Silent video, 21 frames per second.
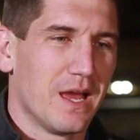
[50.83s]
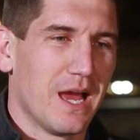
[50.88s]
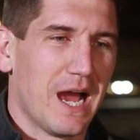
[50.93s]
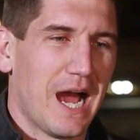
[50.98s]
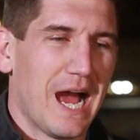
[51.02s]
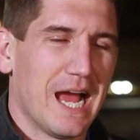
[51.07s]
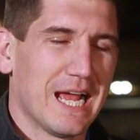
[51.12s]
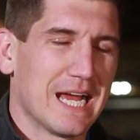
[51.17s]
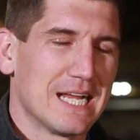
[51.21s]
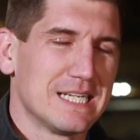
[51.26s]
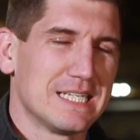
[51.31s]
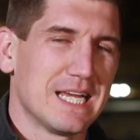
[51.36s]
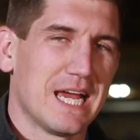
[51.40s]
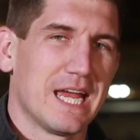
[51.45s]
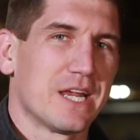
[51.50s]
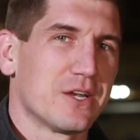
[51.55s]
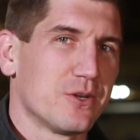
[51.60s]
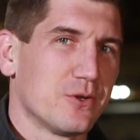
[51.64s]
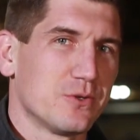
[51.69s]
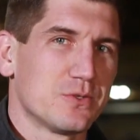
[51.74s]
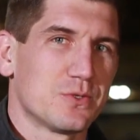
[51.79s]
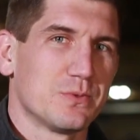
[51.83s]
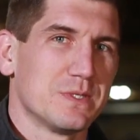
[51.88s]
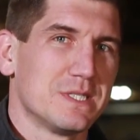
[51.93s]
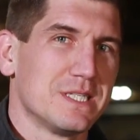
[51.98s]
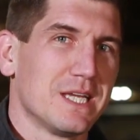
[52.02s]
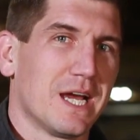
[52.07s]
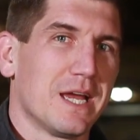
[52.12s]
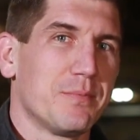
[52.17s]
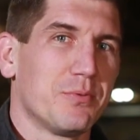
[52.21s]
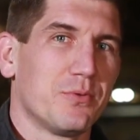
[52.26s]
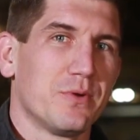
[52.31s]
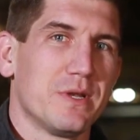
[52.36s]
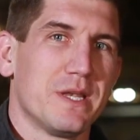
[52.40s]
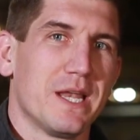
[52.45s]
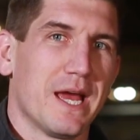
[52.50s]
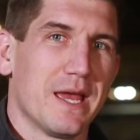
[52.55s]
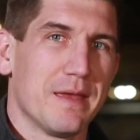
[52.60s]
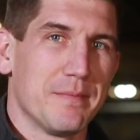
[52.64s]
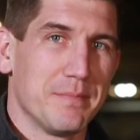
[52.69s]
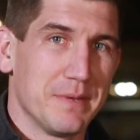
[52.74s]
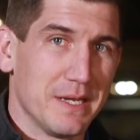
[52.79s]
I got diagnosed with type 1
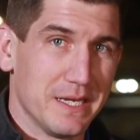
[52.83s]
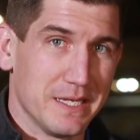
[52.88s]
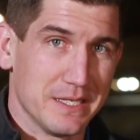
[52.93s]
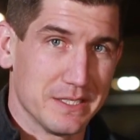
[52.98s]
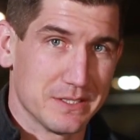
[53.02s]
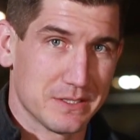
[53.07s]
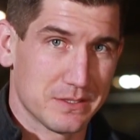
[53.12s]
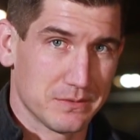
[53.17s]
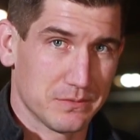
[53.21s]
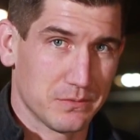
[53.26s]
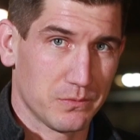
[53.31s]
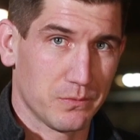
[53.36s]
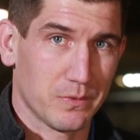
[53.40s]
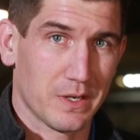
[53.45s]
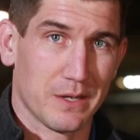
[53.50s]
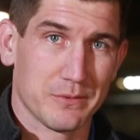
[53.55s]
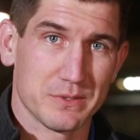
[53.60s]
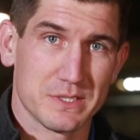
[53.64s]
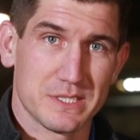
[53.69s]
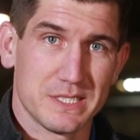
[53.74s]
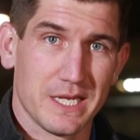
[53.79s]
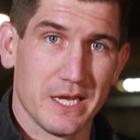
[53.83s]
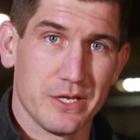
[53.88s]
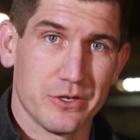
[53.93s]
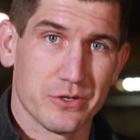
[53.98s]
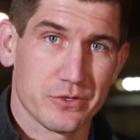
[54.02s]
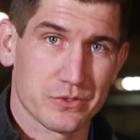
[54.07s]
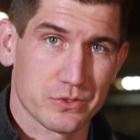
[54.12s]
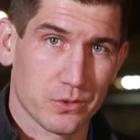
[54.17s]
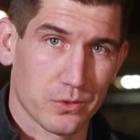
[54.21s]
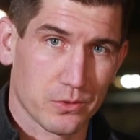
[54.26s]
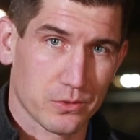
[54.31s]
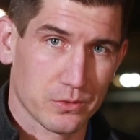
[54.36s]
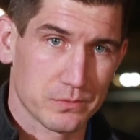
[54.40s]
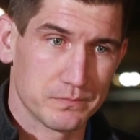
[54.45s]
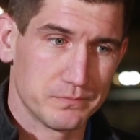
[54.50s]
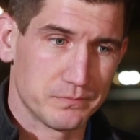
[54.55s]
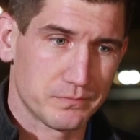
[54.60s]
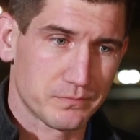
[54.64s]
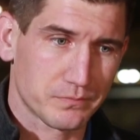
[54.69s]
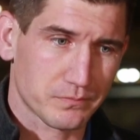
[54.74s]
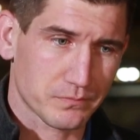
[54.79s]
diabetes when I was 10 years old.
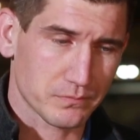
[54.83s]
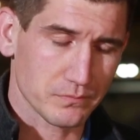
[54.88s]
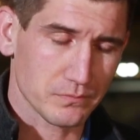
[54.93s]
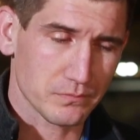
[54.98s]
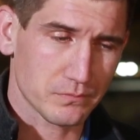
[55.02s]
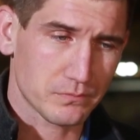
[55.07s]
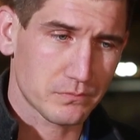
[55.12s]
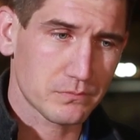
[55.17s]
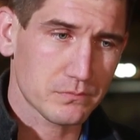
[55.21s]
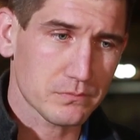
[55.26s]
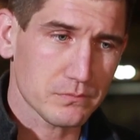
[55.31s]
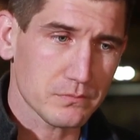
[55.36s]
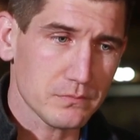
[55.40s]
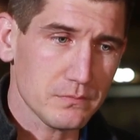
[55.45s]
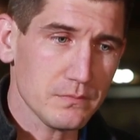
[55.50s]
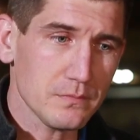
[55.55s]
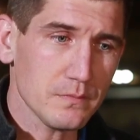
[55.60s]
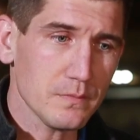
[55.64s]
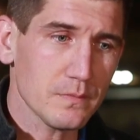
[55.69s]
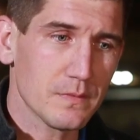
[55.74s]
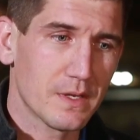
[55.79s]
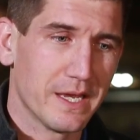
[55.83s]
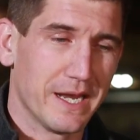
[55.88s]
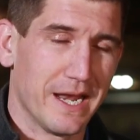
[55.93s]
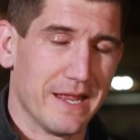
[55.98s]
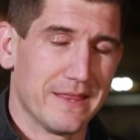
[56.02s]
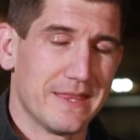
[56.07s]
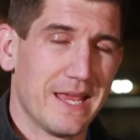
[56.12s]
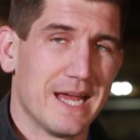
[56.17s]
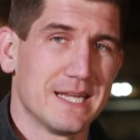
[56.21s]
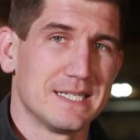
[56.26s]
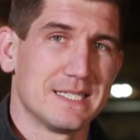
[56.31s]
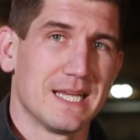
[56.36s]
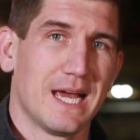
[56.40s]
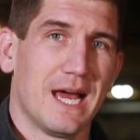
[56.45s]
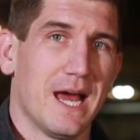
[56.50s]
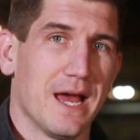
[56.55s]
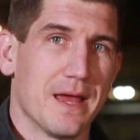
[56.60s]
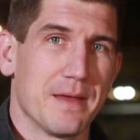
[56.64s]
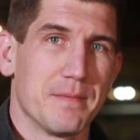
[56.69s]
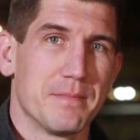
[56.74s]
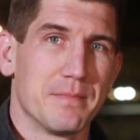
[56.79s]
And at that
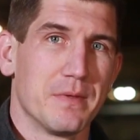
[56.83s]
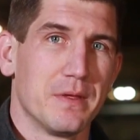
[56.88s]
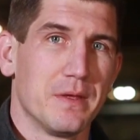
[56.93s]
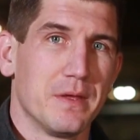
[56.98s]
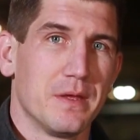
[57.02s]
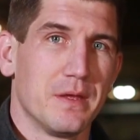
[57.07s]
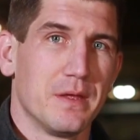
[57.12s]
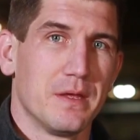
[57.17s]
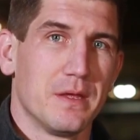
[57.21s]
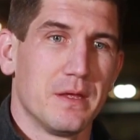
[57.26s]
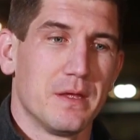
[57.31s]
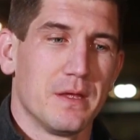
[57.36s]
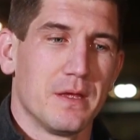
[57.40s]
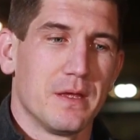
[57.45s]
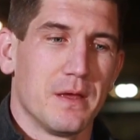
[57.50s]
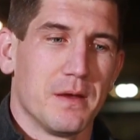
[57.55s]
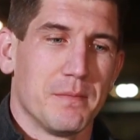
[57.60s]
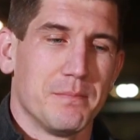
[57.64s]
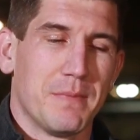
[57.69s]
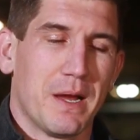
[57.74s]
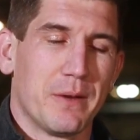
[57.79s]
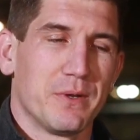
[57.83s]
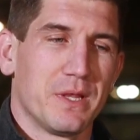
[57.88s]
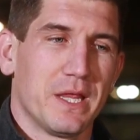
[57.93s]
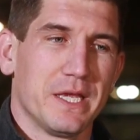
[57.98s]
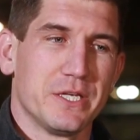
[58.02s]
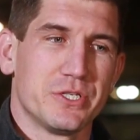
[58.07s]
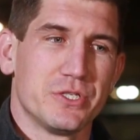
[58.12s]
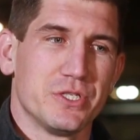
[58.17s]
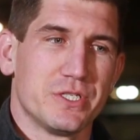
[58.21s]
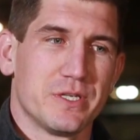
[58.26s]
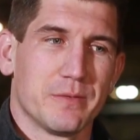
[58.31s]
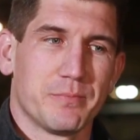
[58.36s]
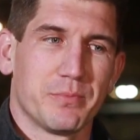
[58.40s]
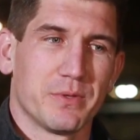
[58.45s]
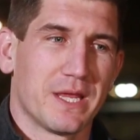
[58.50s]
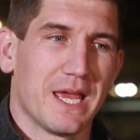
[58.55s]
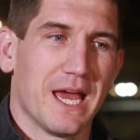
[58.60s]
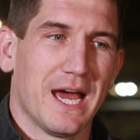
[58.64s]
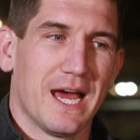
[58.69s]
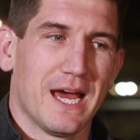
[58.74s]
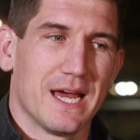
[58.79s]
time, my relationship
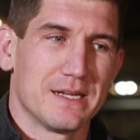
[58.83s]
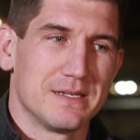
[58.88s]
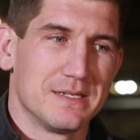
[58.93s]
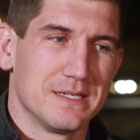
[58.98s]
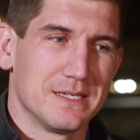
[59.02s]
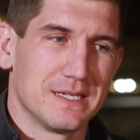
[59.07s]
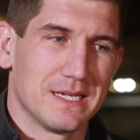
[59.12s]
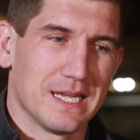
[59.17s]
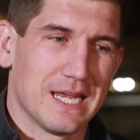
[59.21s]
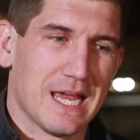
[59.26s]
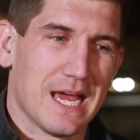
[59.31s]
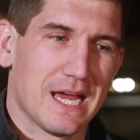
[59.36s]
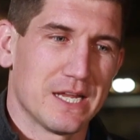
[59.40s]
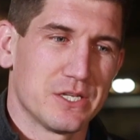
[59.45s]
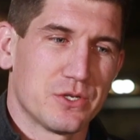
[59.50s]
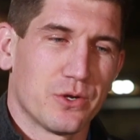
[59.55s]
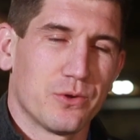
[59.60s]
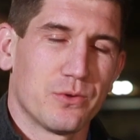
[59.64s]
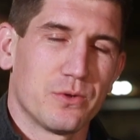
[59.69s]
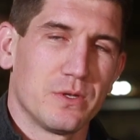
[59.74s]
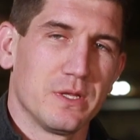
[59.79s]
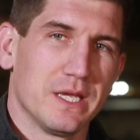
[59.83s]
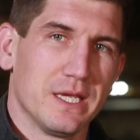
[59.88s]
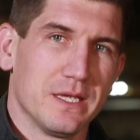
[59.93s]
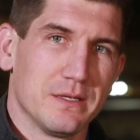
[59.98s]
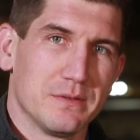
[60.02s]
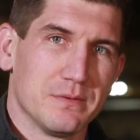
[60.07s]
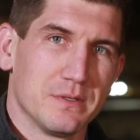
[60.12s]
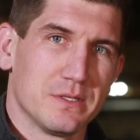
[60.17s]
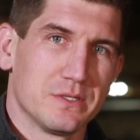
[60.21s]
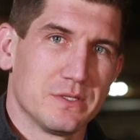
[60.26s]
with God got totally